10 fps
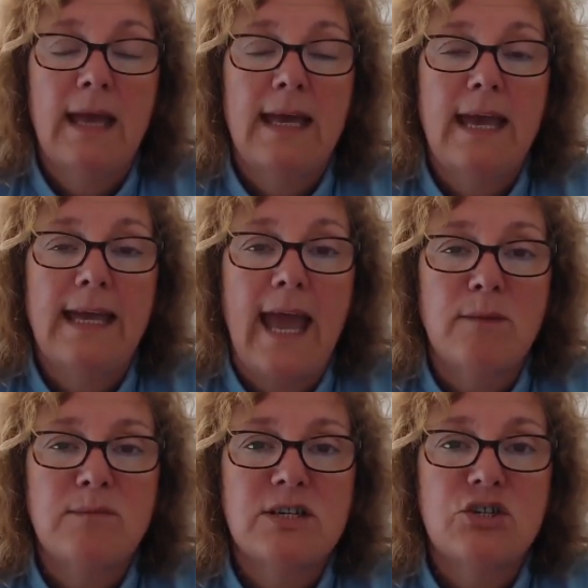He
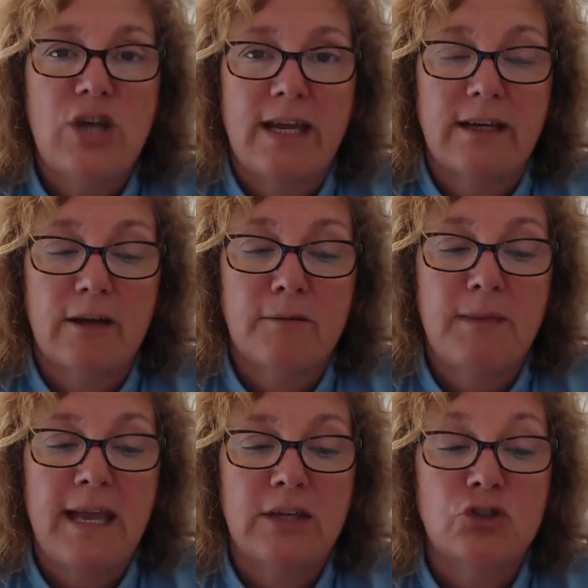came to Jacob
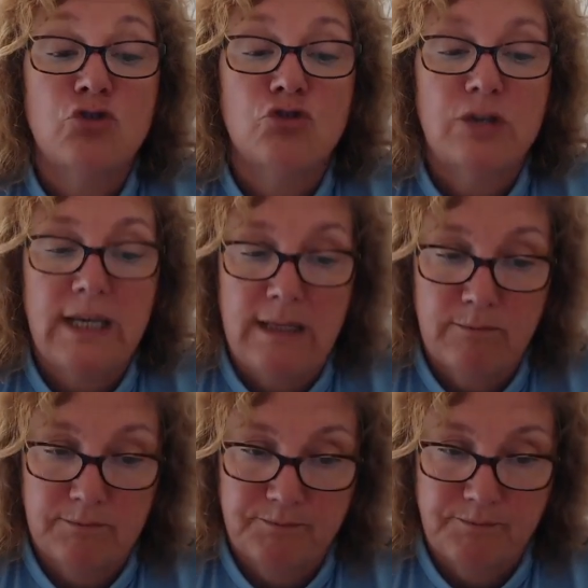in a
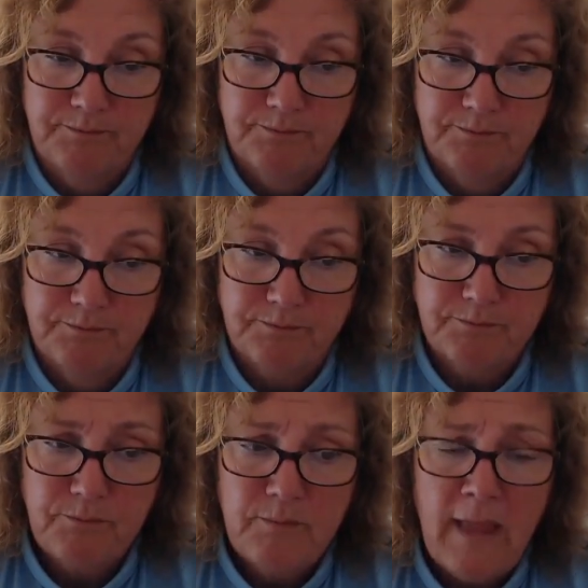dream.
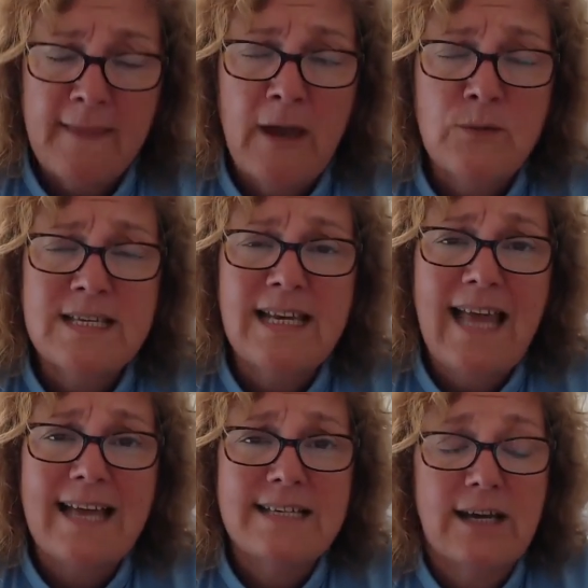There was a
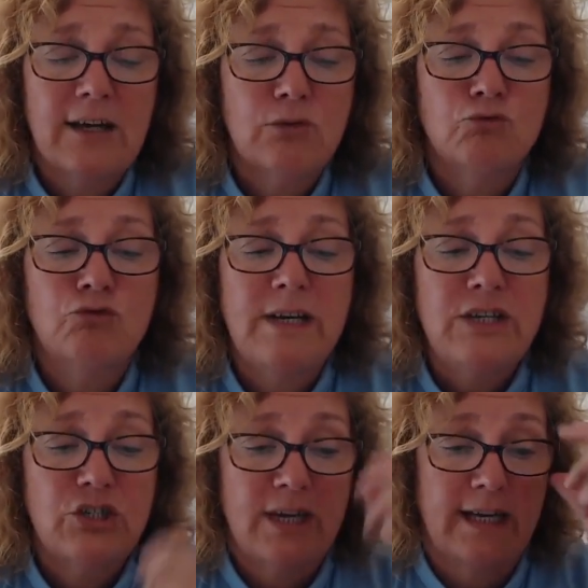ladder
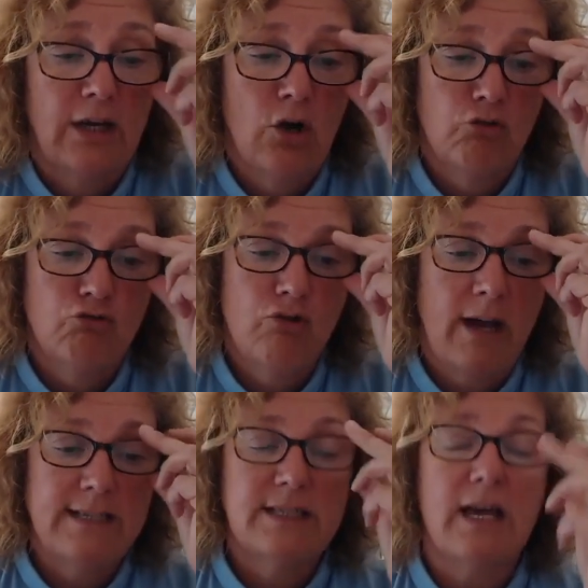reaching
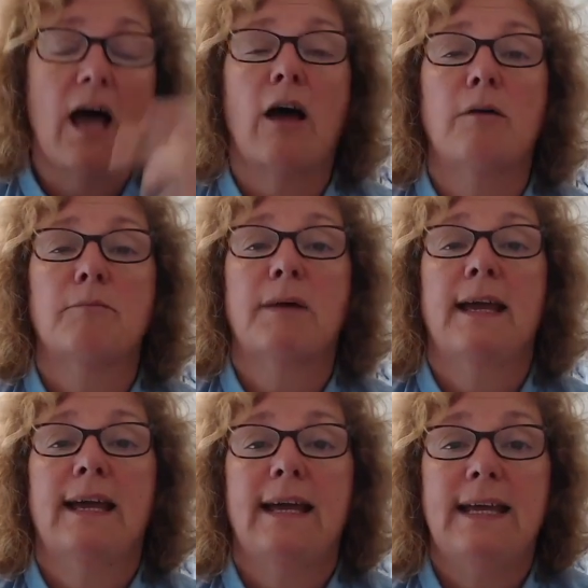right up
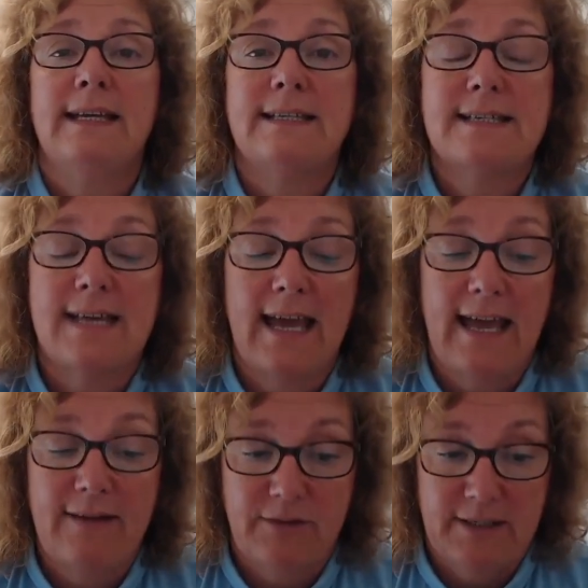into
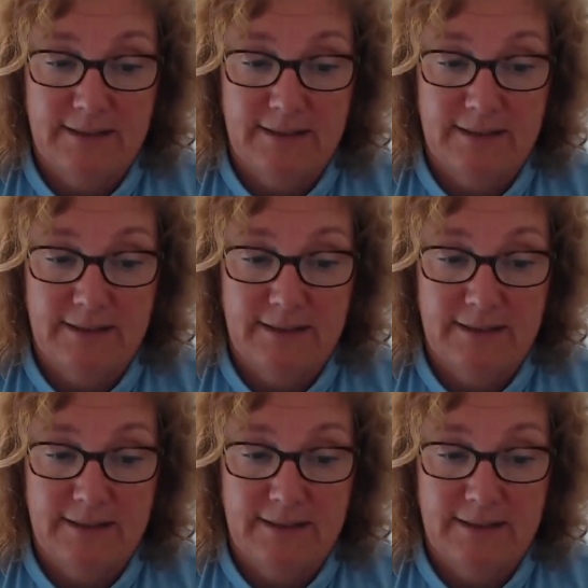heaven,